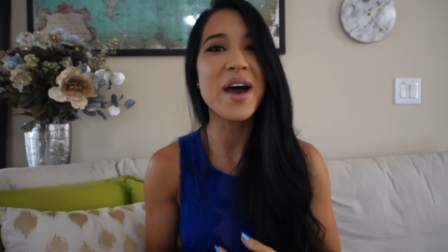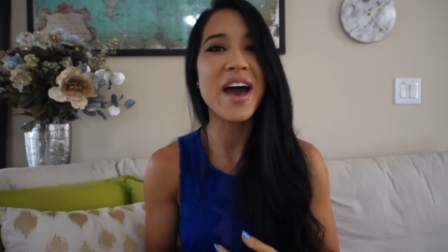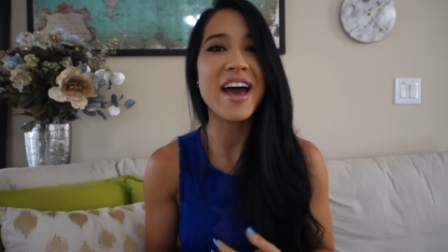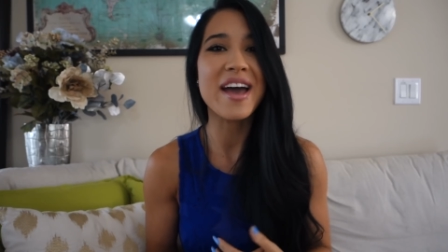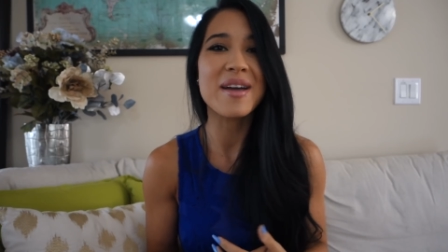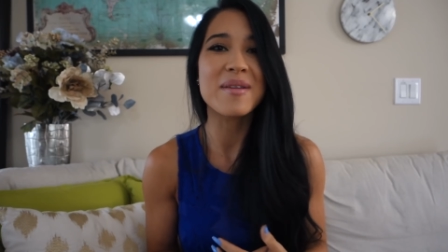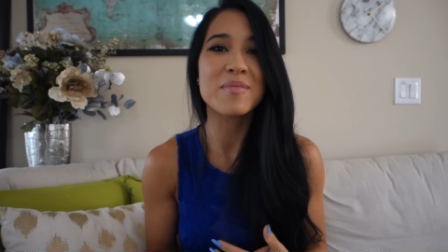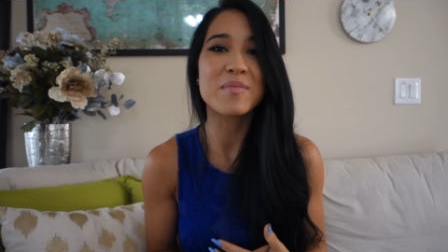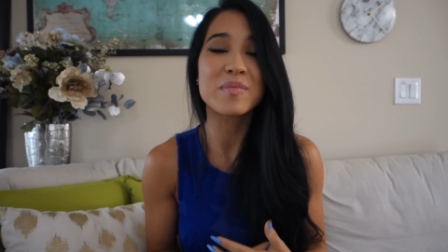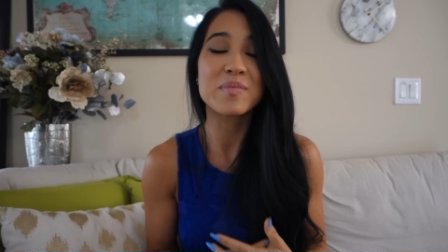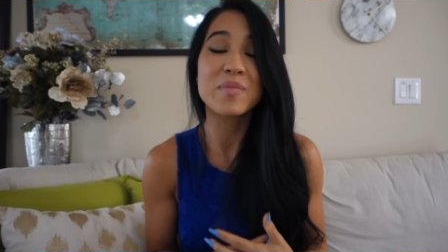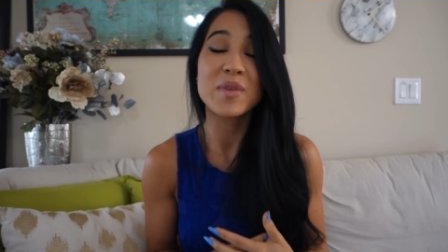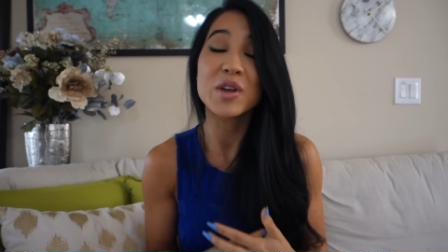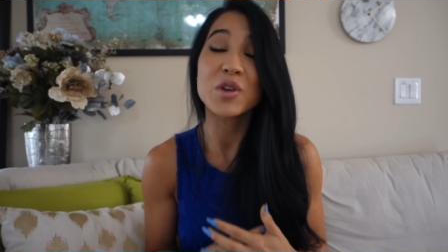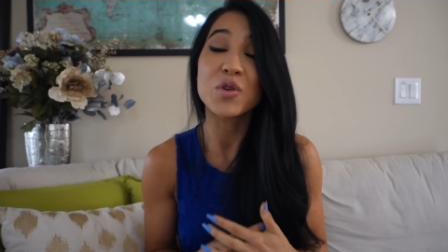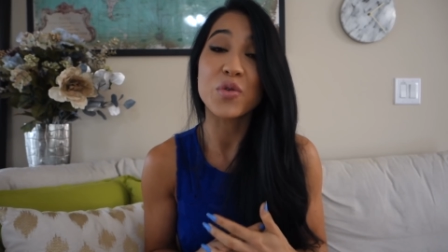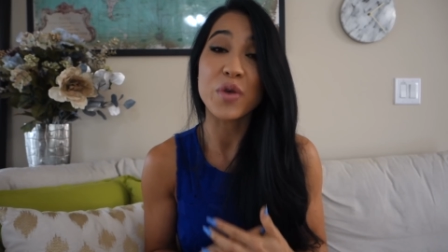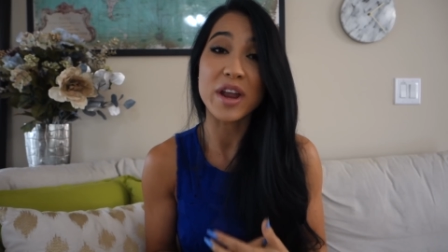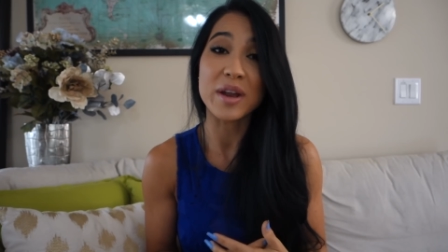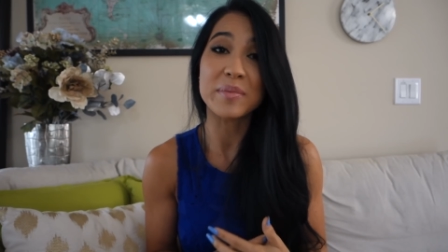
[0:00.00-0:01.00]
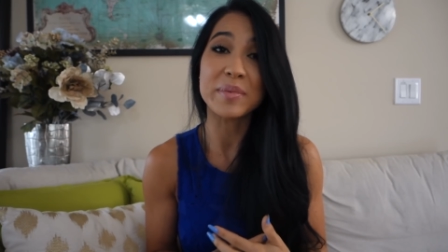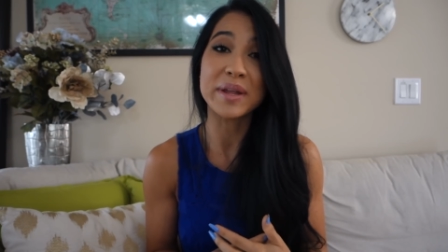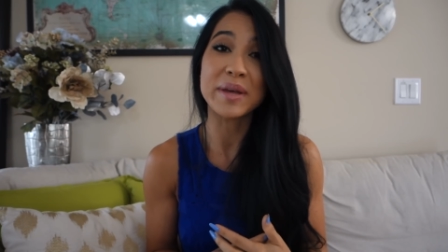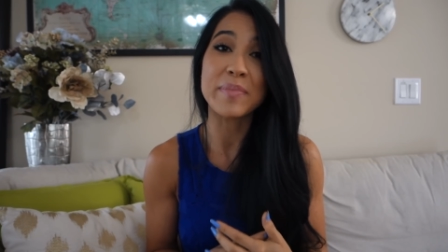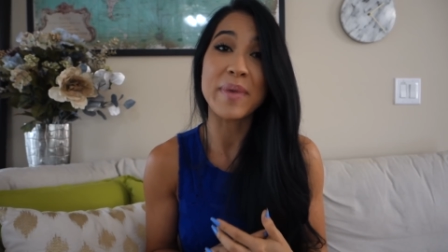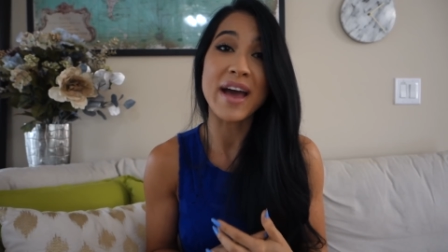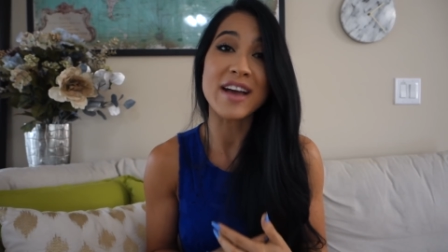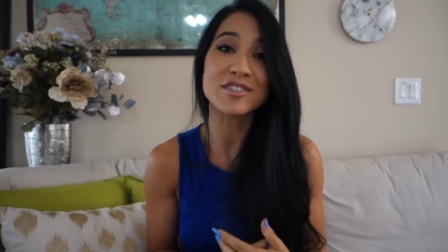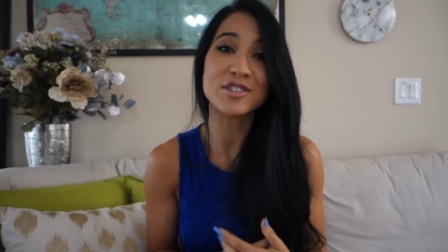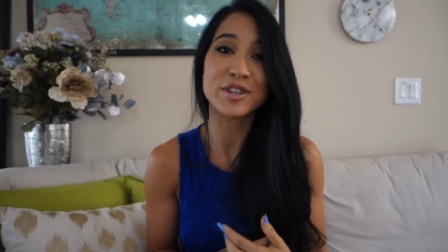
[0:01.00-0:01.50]
I'm incredibly
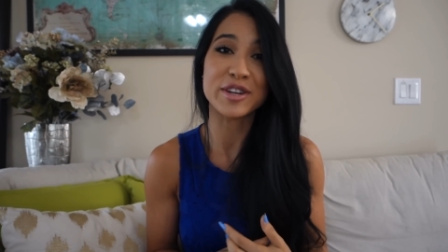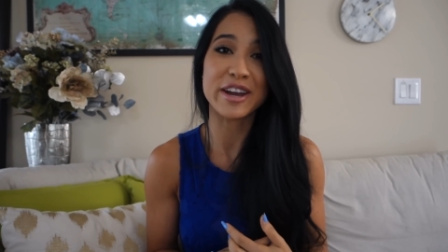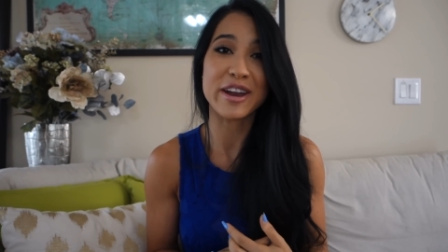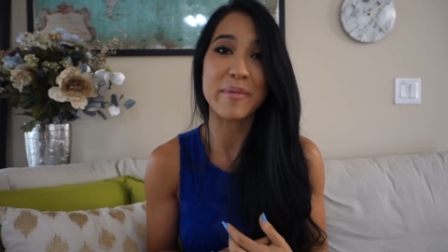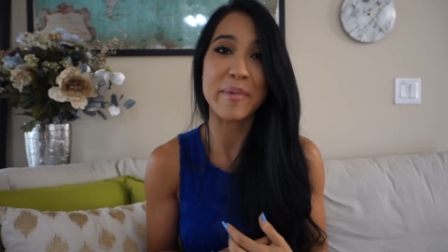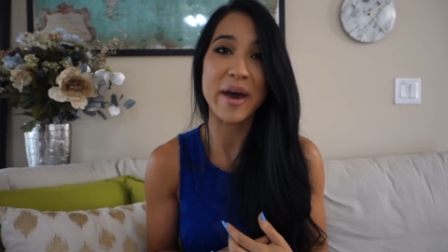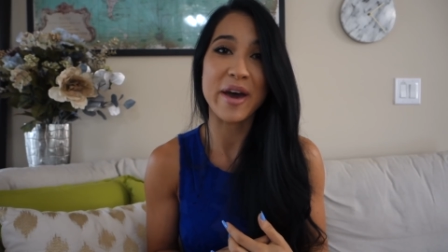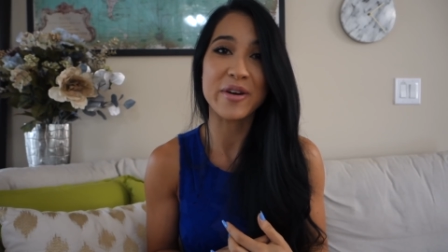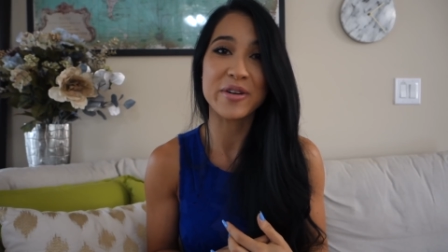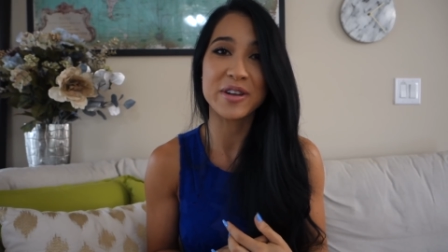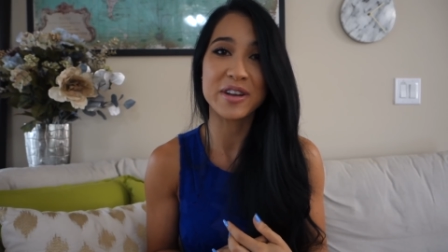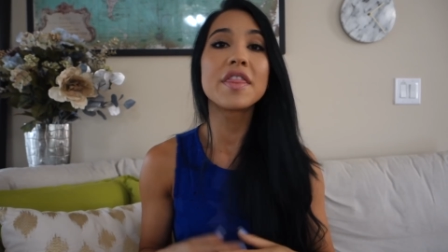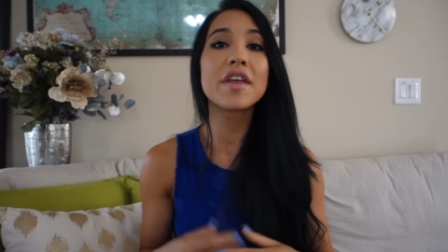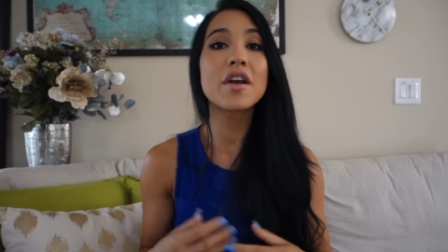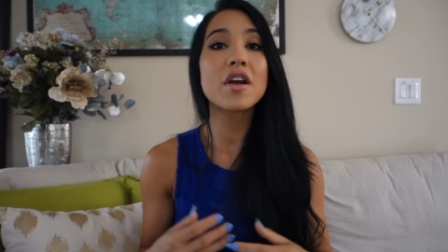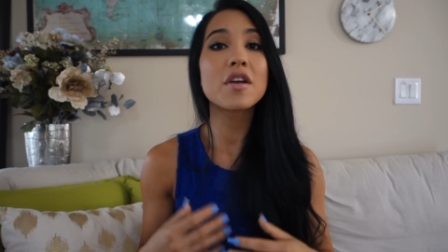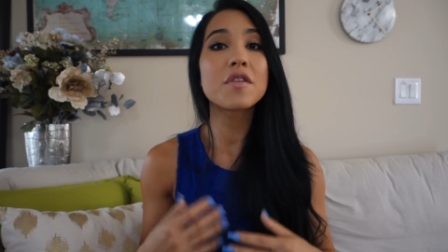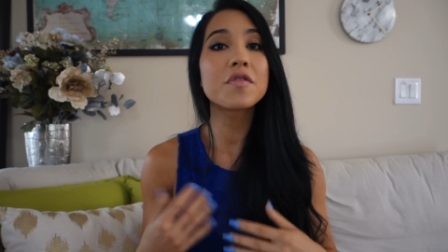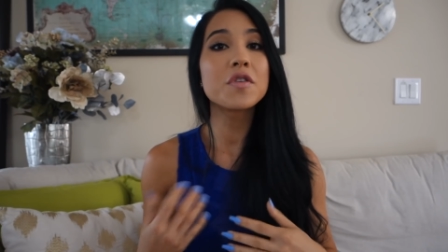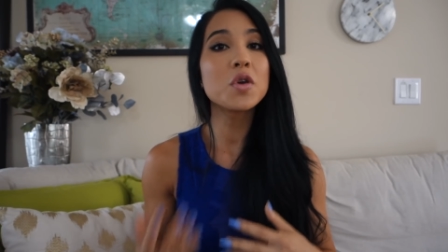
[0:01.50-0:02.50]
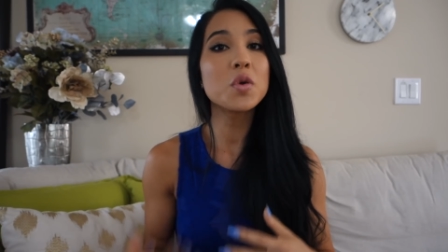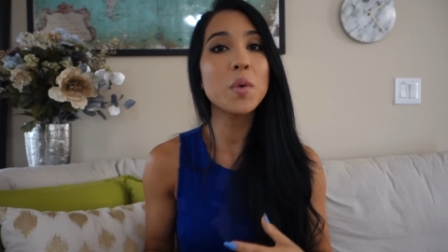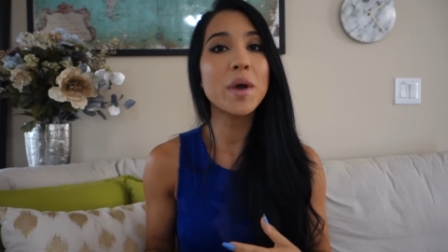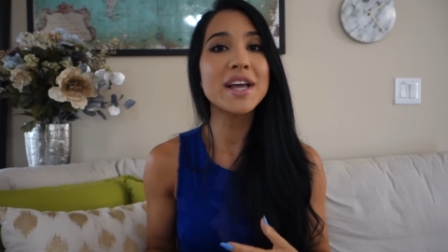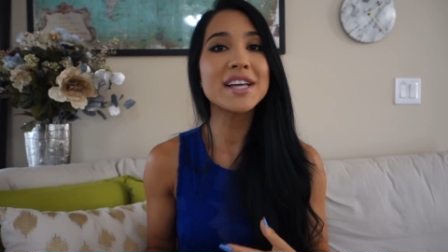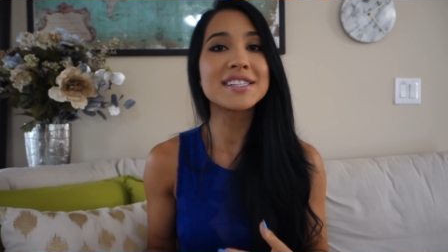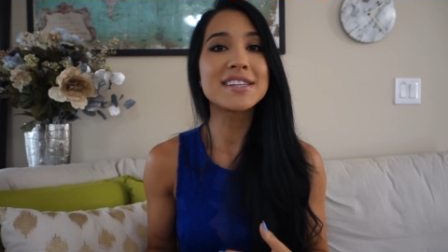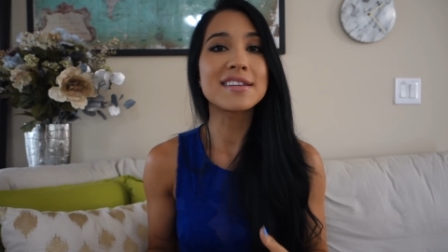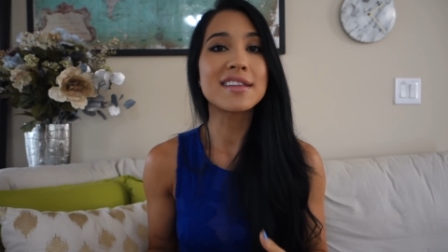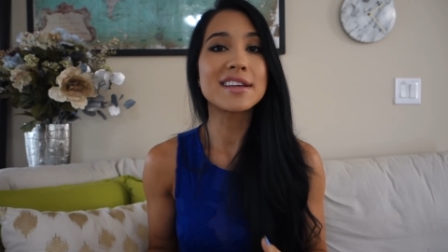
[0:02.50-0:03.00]
passionate about. There are a few
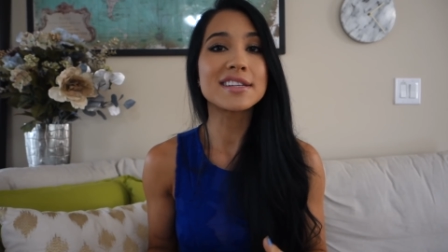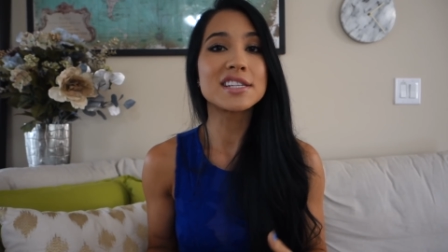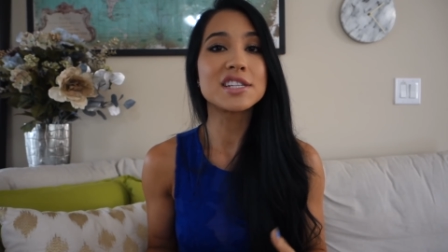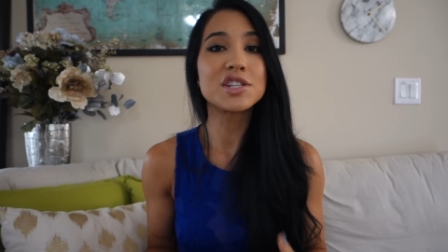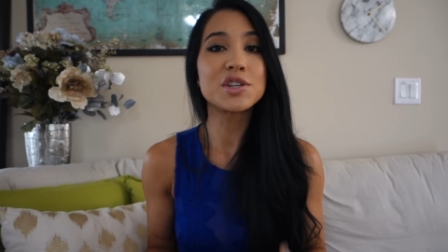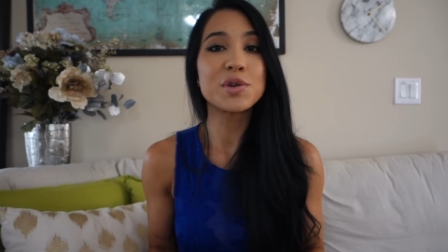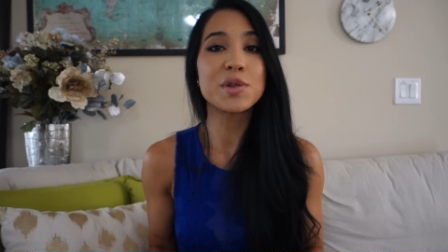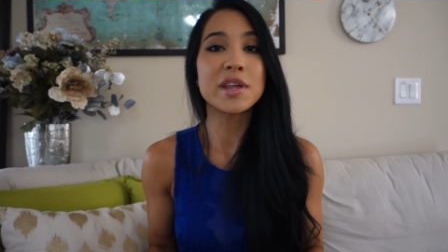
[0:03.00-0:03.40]
ways I'd like to do